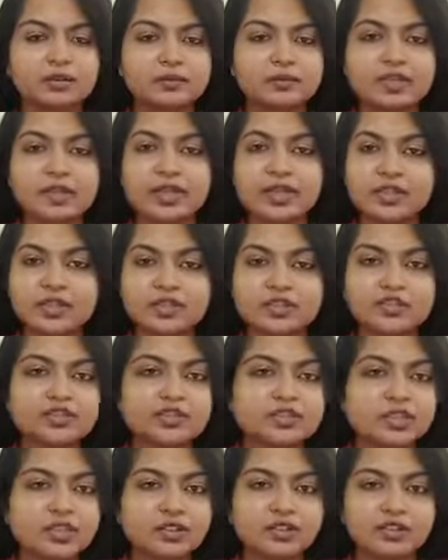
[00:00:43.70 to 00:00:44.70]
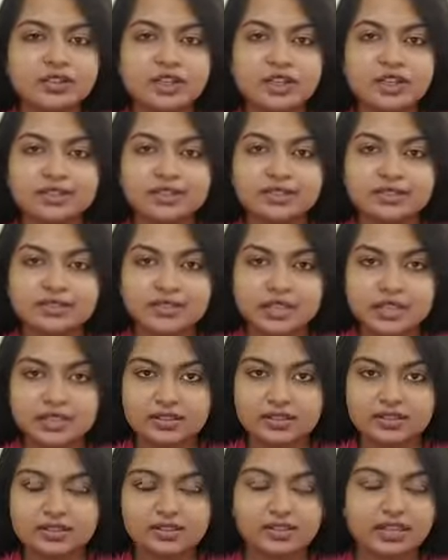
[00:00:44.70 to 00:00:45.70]
English standardized
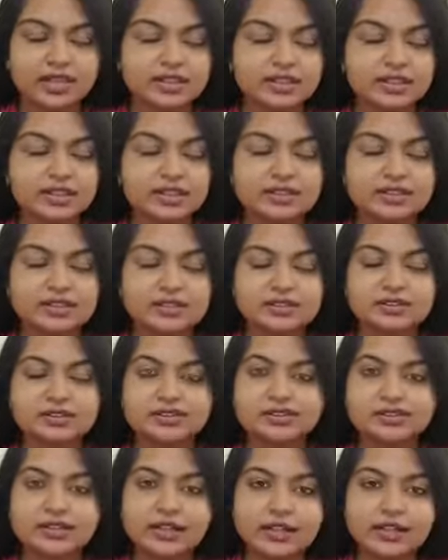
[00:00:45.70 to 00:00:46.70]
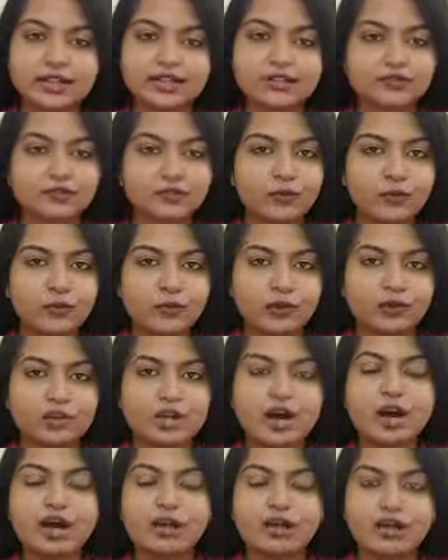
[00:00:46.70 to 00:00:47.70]
test that is designed for
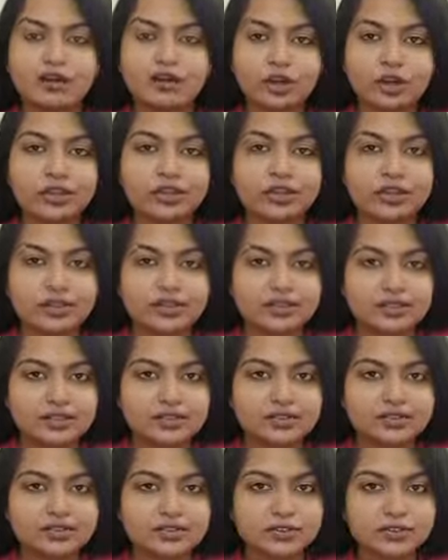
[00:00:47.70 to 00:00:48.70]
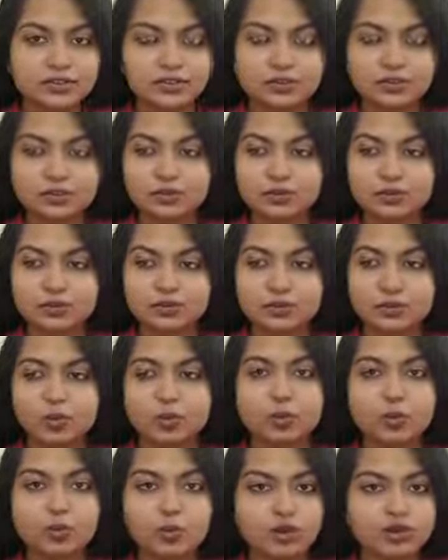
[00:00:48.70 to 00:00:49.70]
non-natives
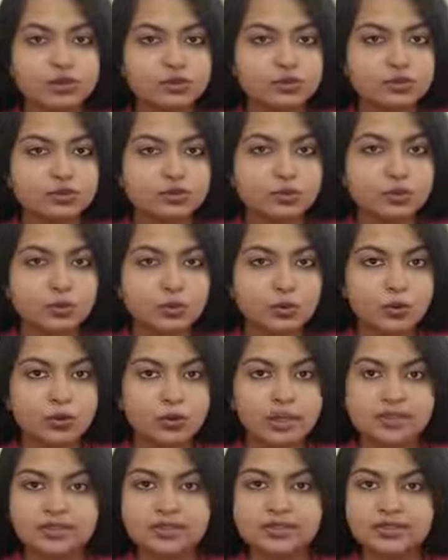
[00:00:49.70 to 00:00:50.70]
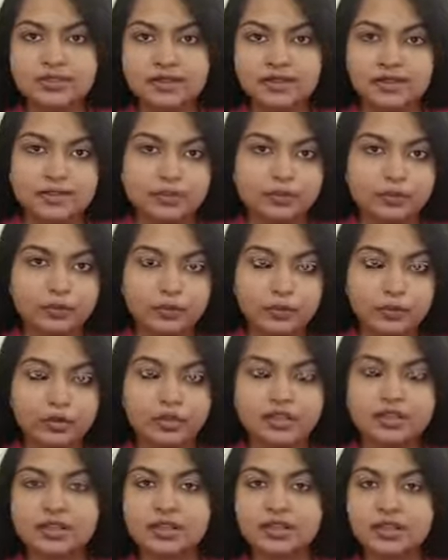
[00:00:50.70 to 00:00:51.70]
who want to go and study
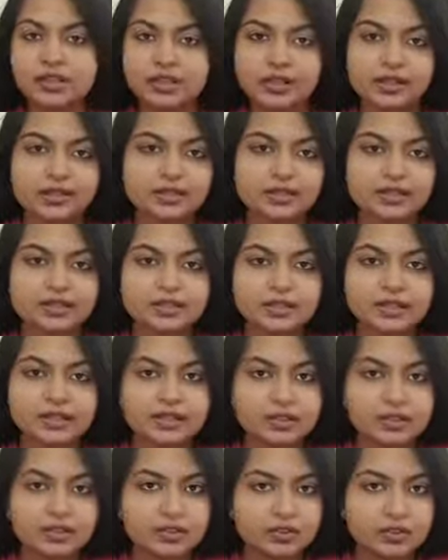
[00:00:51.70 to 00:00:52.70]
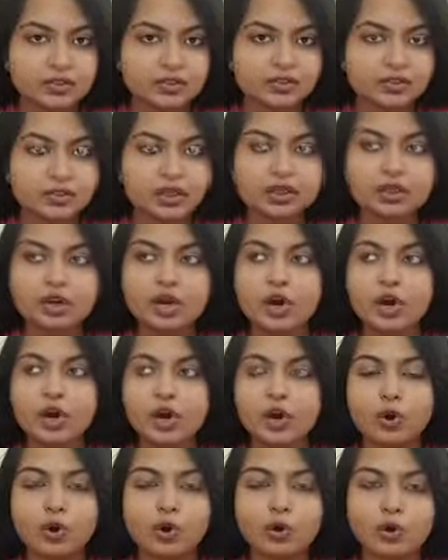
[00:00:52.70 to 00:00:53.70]
abroad in an English-speaking country,
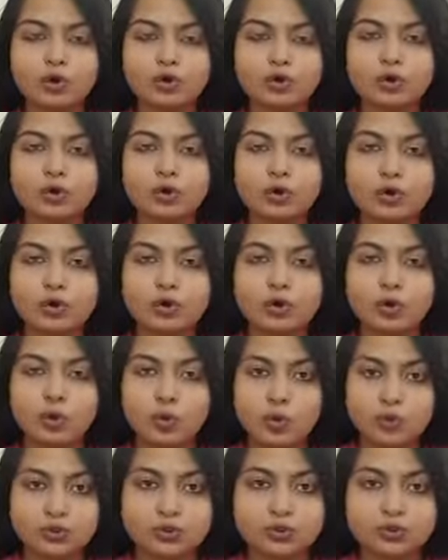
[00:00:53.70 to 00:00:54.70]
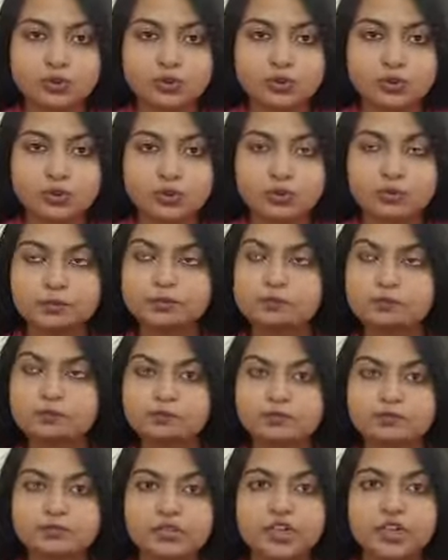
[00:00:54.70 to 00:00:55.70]
or who wants to
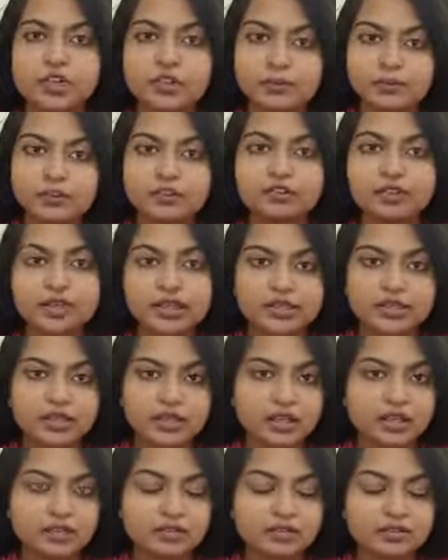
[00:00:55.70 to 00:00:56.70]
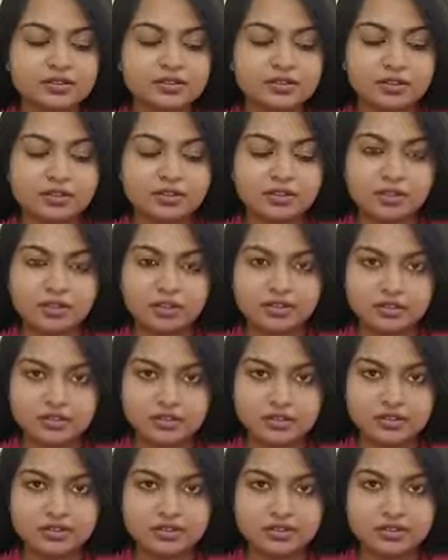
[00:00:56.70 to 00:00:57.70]
immigrate in such
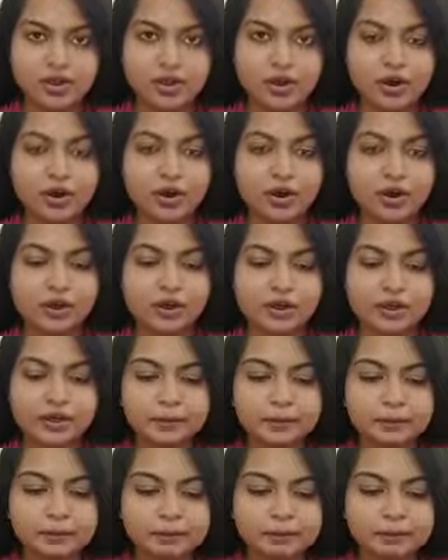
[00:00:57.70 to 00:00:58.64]
countries. Okay?